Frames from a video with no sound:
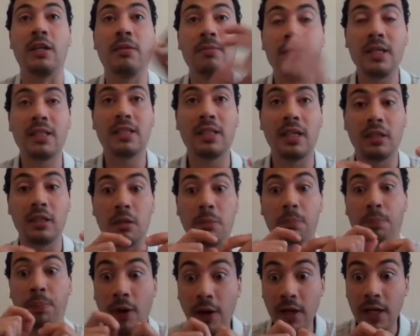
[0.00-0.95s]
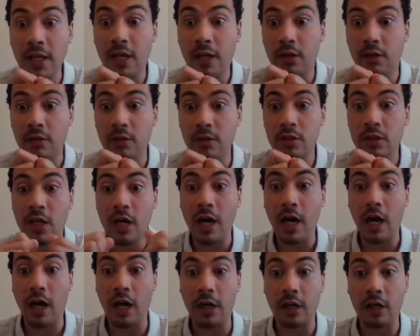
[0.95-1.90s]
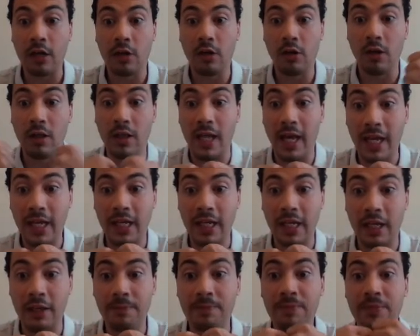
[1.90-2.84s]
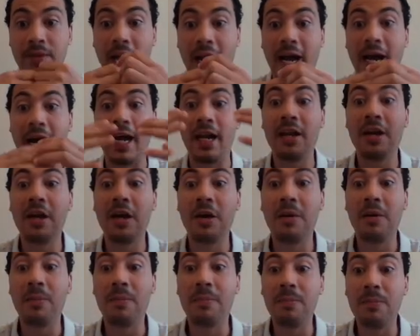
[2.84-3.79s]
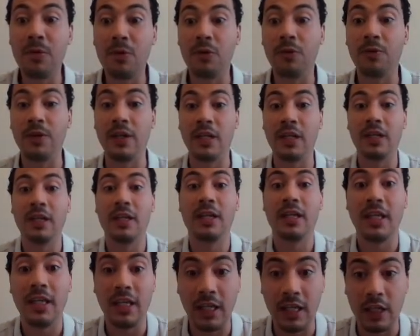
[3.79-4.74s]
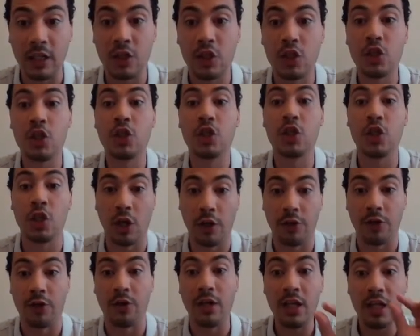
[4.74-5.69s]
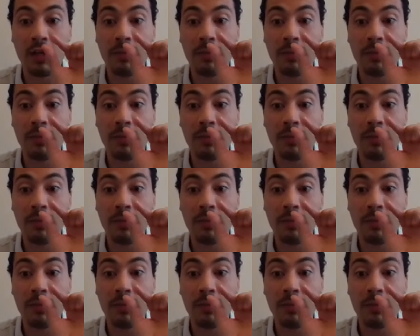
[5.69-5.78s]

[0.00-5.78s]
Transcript: It means that the particles are colliding and moving each other,